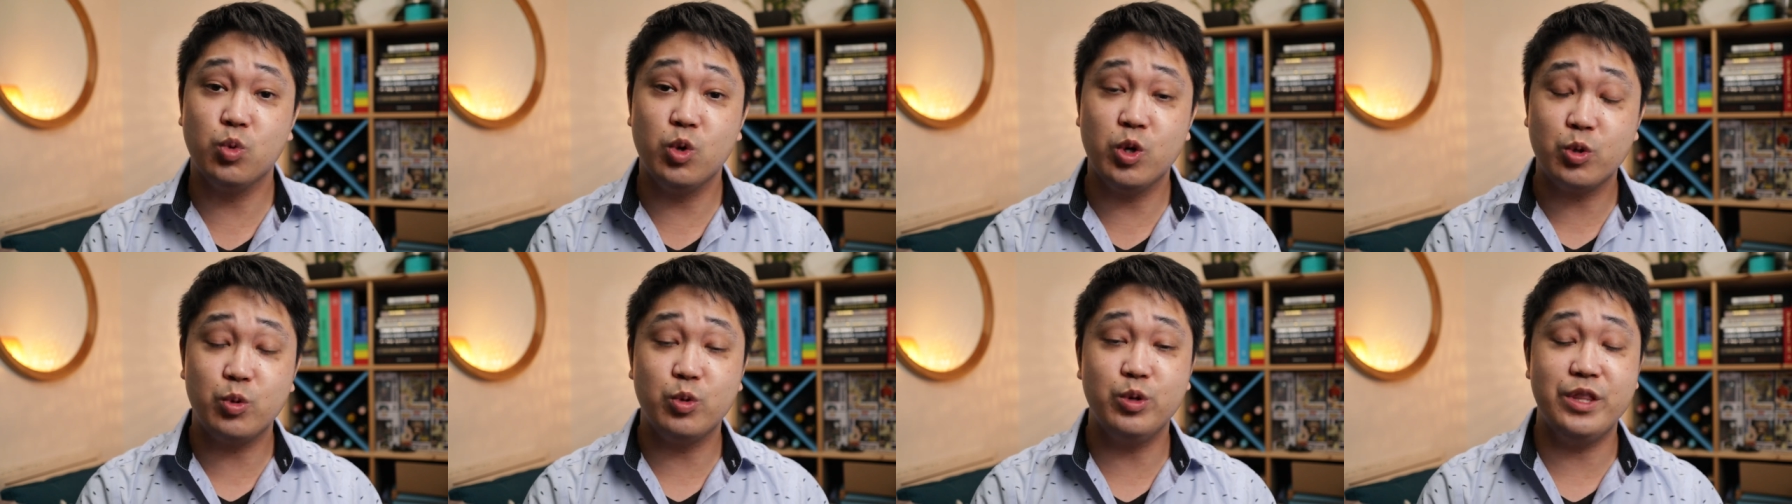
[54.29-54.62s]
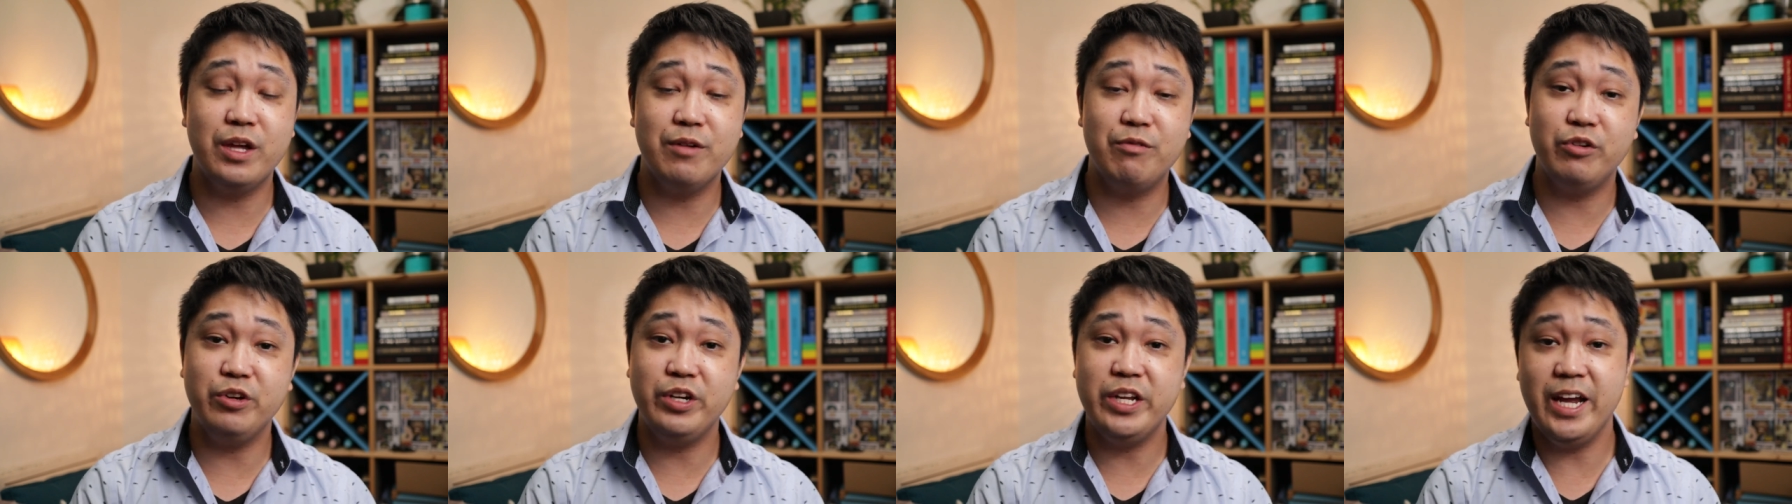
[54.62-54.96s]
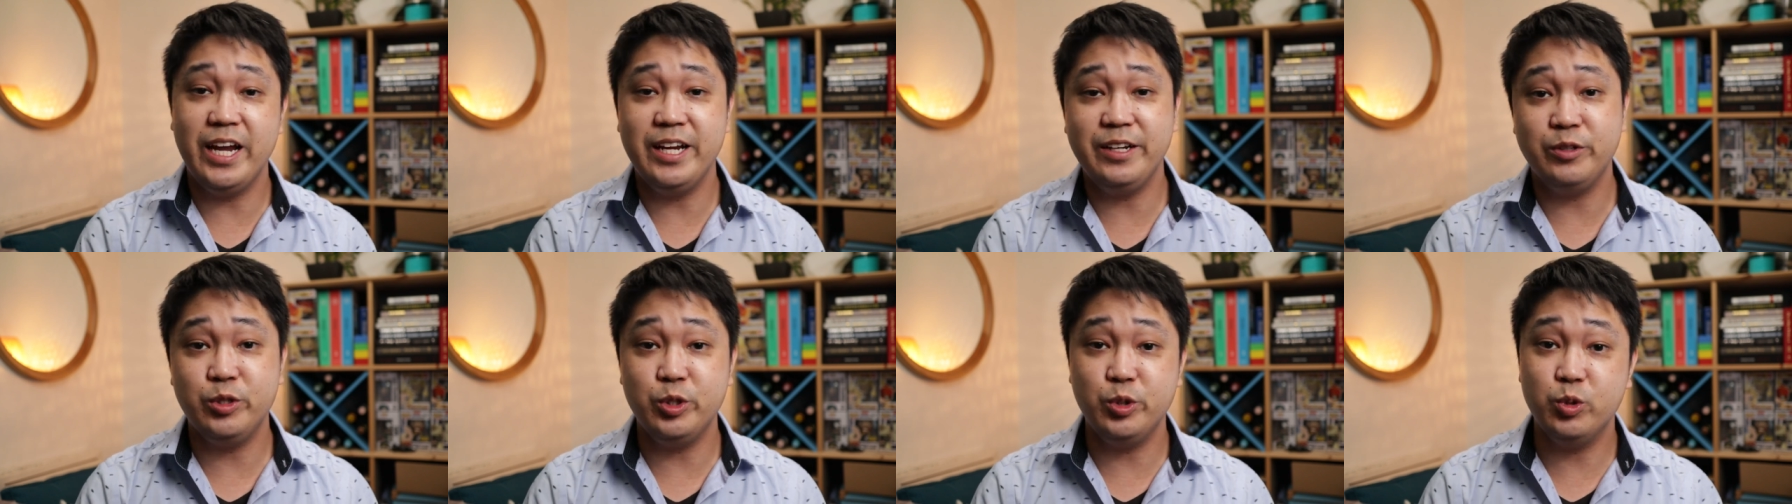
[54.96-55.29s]
work with every
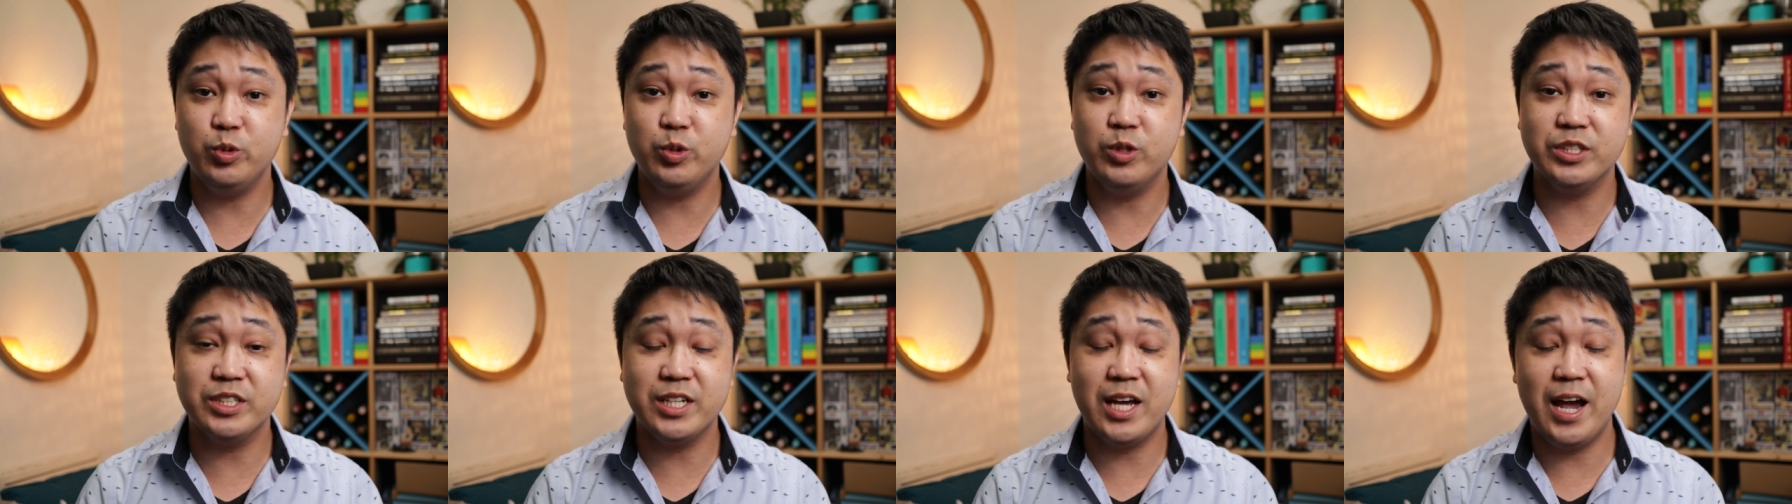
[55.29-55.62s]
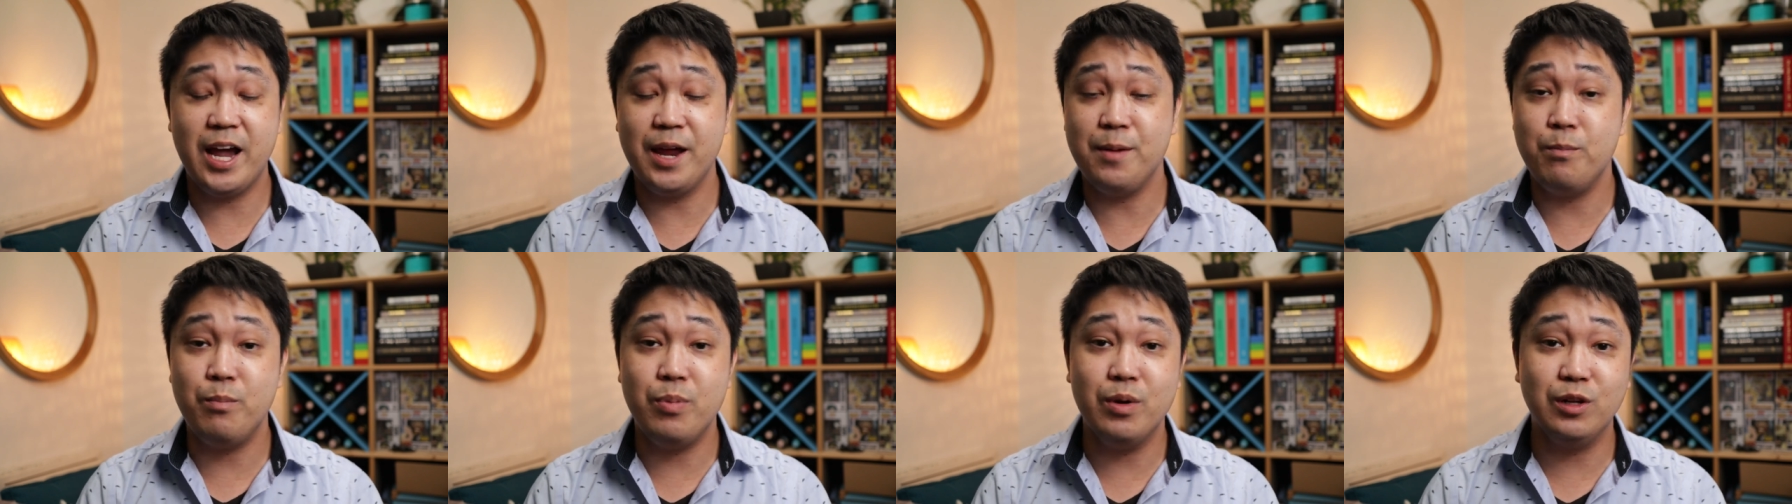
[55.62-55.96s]
day to design